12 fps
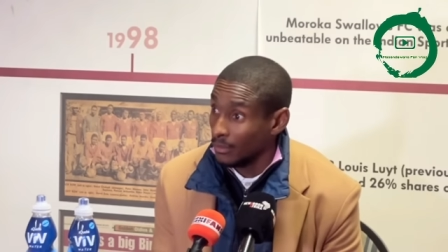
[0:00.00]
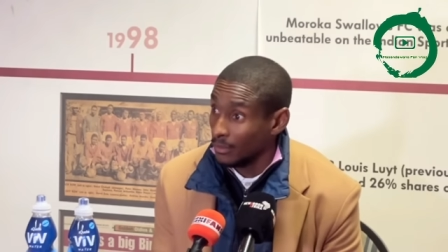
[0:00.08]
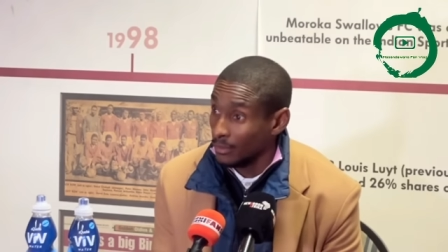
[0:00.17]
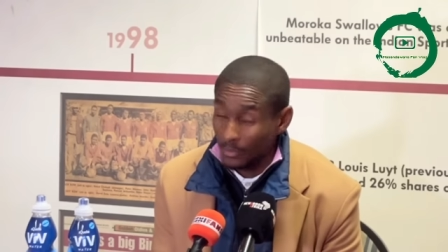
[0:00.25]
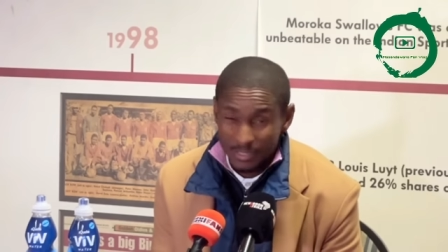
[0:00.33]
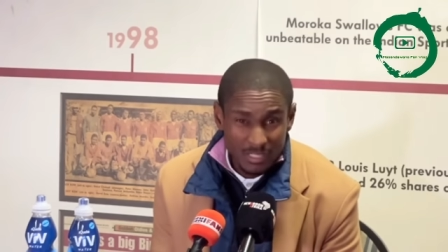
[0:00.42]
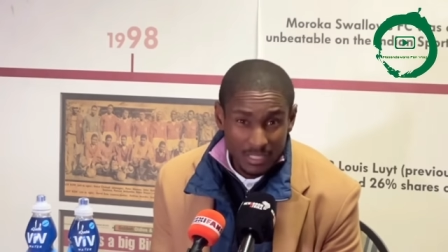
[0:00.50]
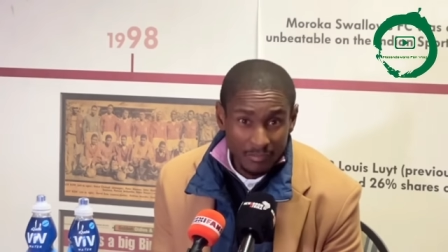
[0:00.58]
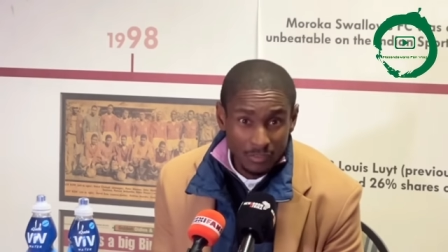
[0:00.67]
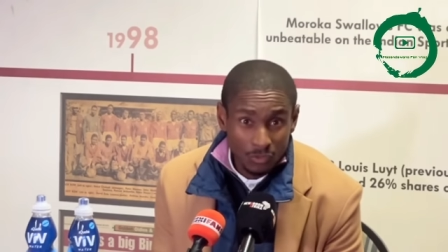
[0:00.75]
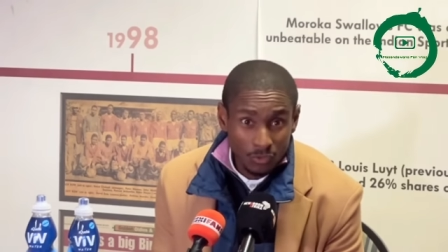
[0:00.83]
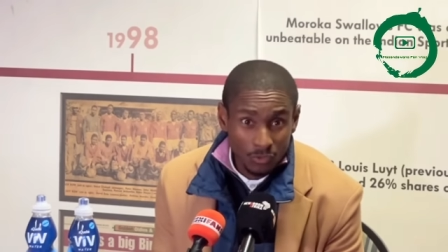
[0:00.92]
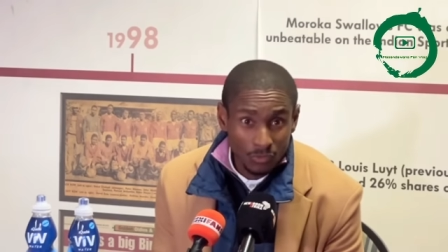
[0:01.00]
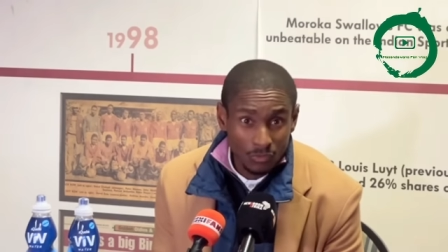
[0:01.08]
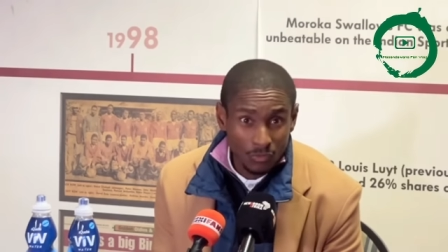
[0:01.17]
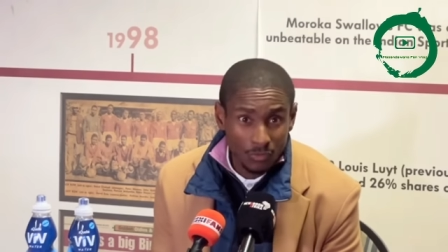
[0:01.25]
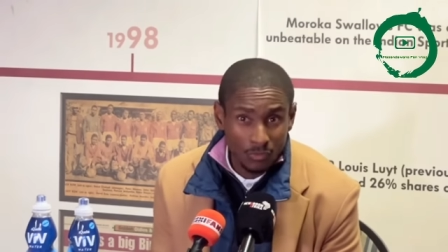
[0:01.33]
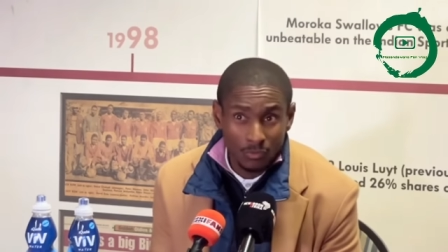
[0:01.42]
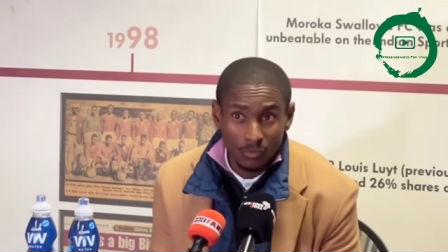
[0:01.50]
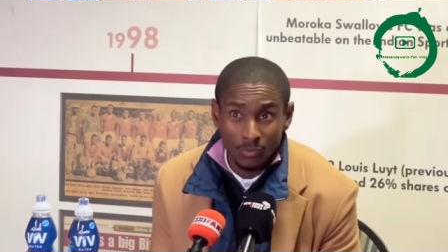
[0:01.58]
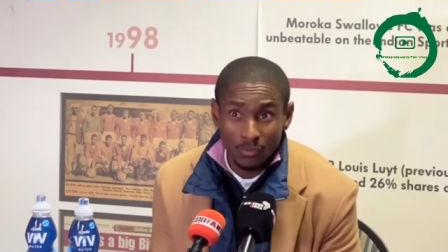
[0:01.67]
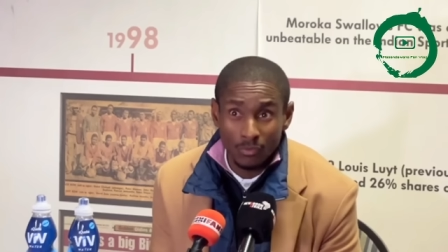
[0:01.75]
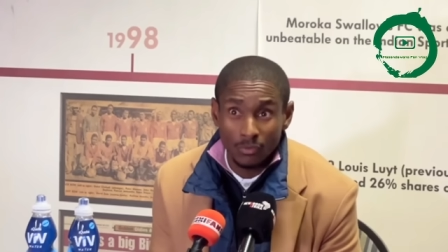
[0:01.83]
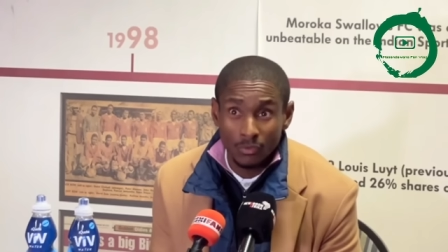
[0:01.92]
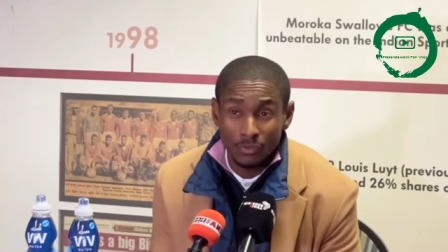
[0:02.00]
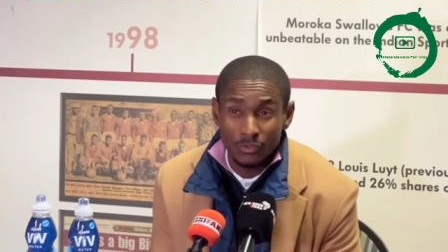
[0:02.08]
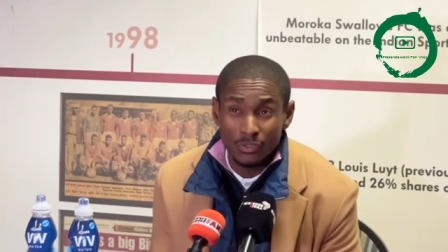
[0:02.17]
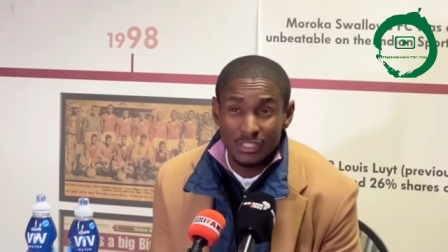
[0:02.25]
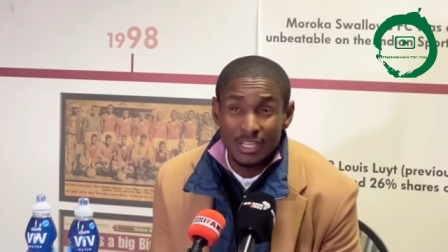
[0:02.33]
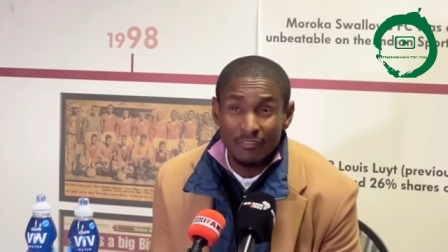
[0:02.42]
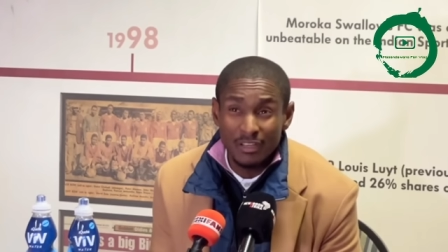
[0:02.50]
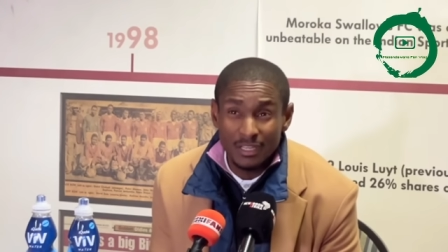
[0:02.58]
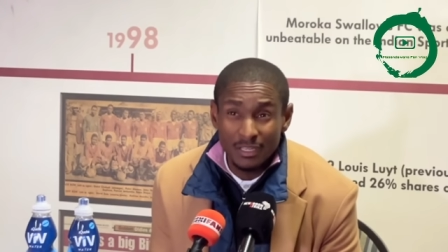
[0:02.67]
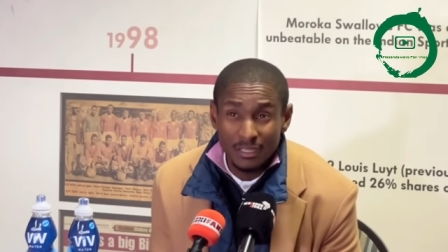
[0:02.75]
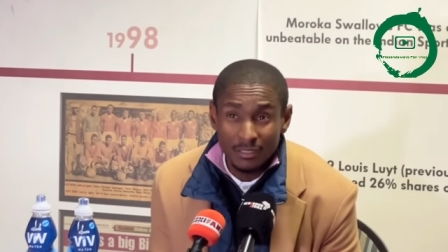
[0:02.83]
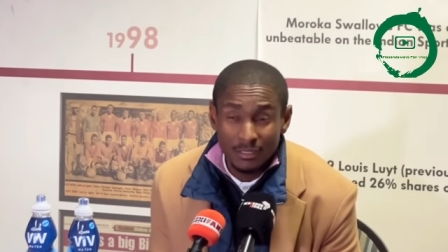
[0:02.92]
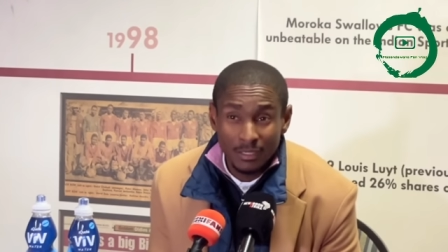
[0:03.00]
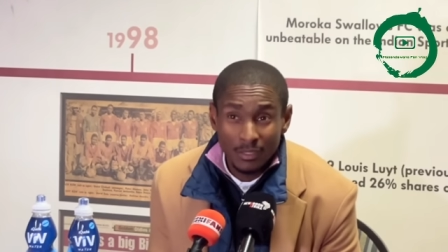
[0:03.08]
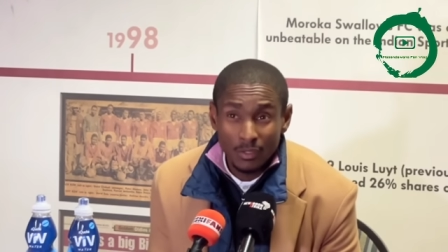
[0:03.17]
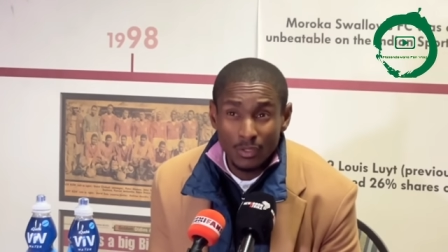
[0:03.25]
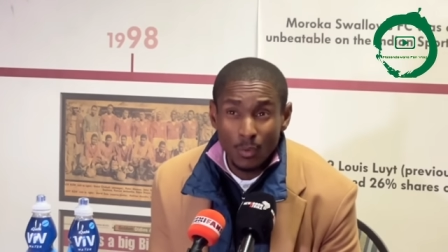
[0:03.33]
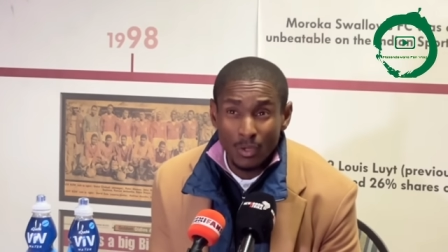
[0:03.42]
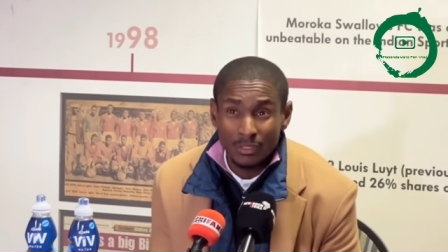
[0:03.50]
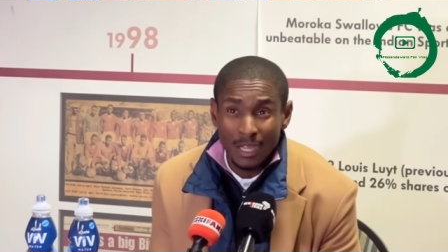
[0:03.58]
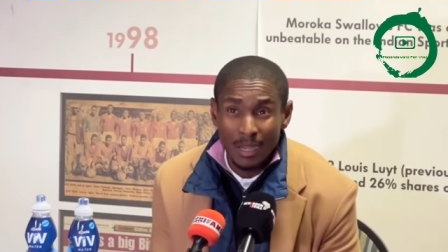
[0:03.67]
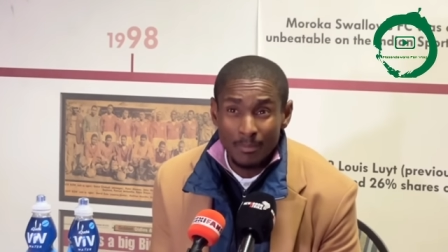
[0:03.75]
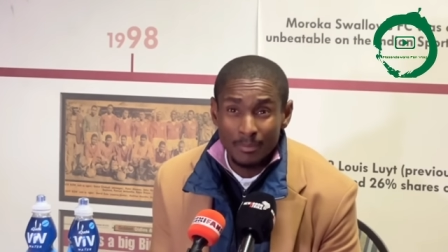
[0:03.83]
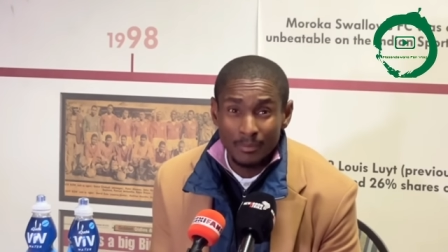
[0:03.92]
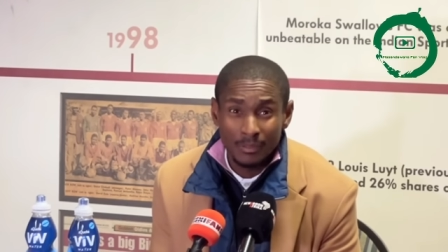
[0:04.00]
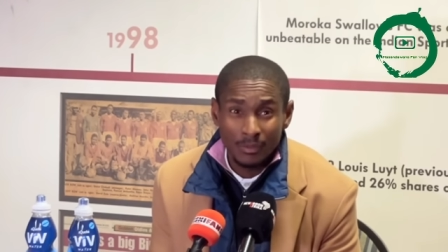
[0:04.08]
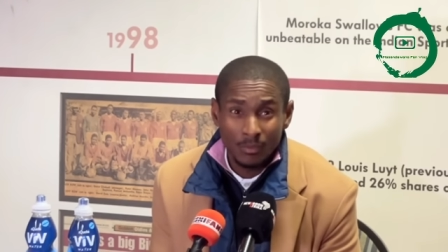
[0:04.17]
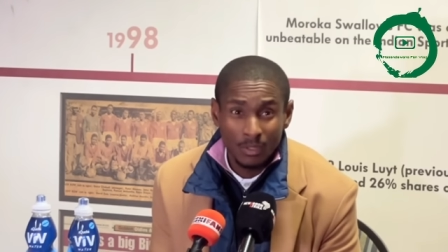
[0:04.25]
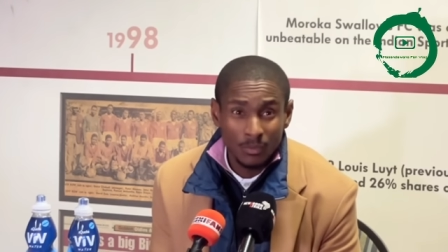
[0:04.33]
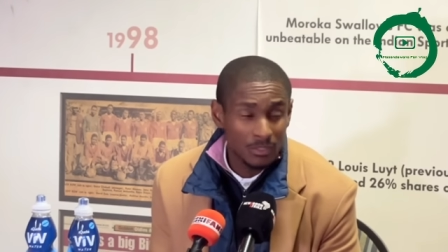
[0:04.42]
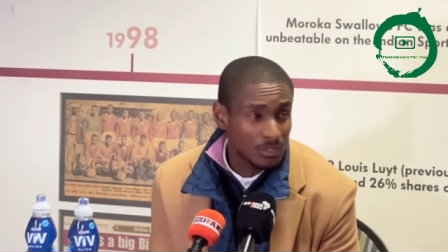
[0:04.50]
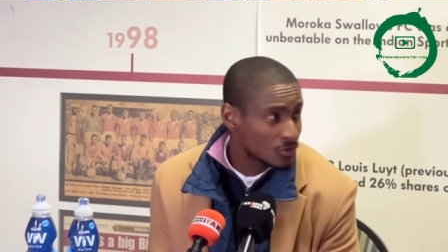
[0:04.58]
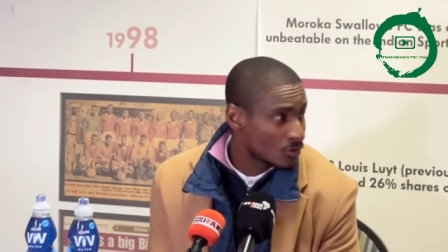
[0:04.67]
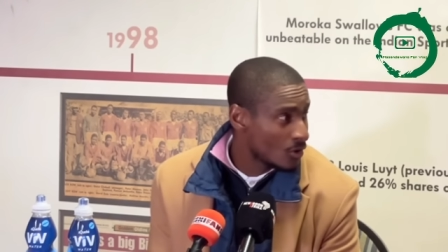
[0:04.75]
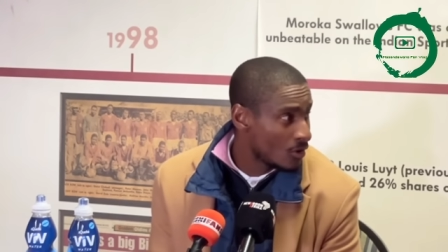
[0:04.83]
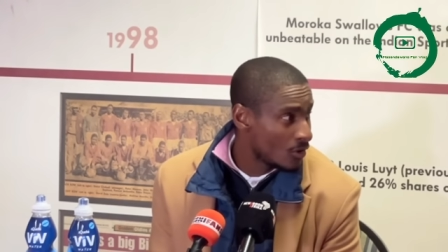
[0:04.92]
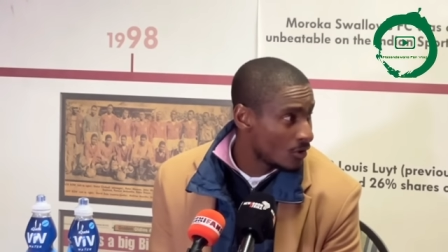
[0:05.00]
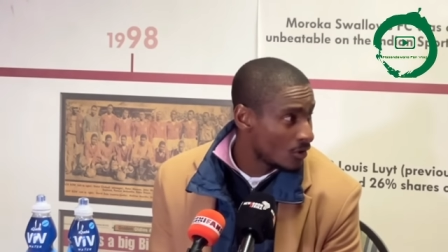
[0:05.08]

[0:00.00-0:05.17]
Was it 7 2? 7 0? Uh, with the World Cup? What was the score?